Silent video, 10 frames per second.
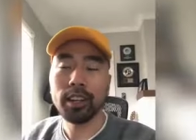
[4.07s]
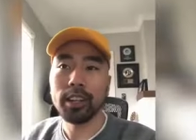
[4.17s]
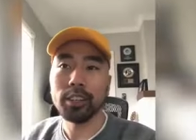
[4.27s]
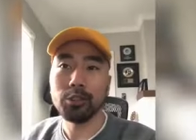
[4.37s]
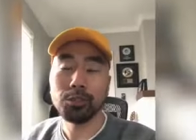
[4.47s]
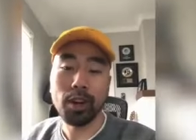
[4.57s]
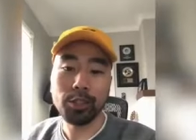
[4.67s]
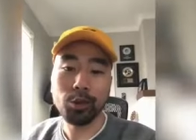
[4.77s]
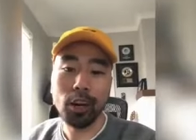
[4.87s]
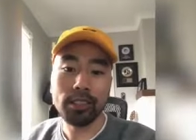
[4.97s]
and it was brought
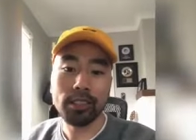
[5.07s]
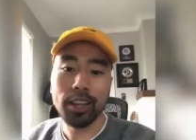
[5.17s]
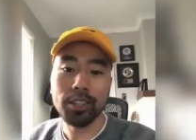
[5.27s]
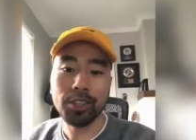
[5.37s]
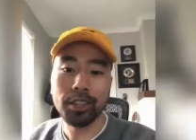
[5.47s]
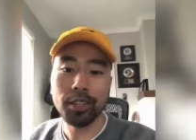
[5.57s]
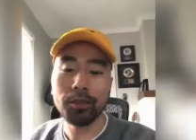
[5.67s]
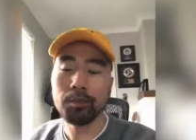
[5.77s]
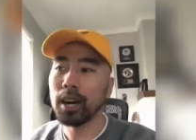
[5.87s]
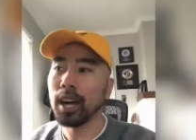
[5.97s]
to our attention
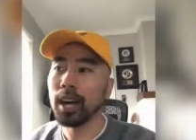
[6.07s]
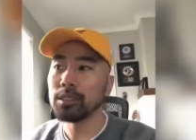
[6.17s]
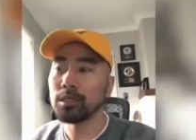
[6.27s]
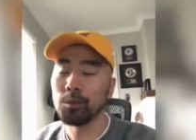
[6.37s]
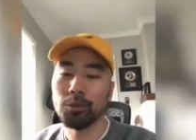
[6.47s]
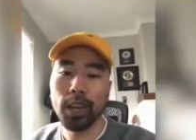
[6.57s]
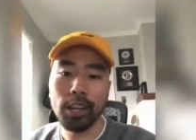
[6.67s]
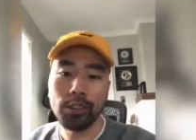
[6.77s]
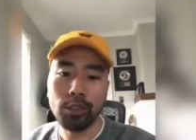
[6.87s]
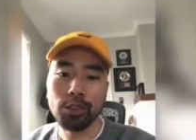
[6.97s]
by some
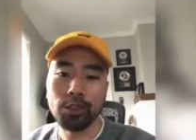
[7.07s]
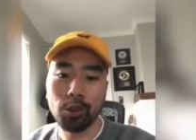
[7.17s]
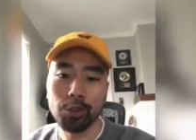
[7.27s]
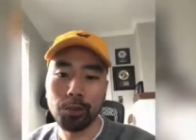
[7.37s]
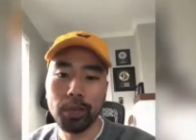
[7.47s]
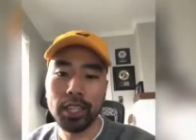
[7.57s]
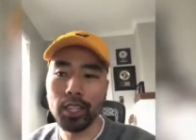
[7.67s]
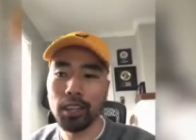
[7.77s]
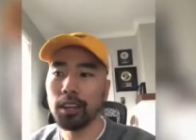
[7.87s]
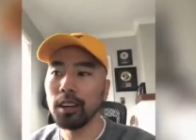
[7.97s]
fans on social
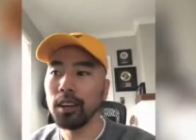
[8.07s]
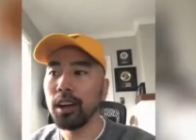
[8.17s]
media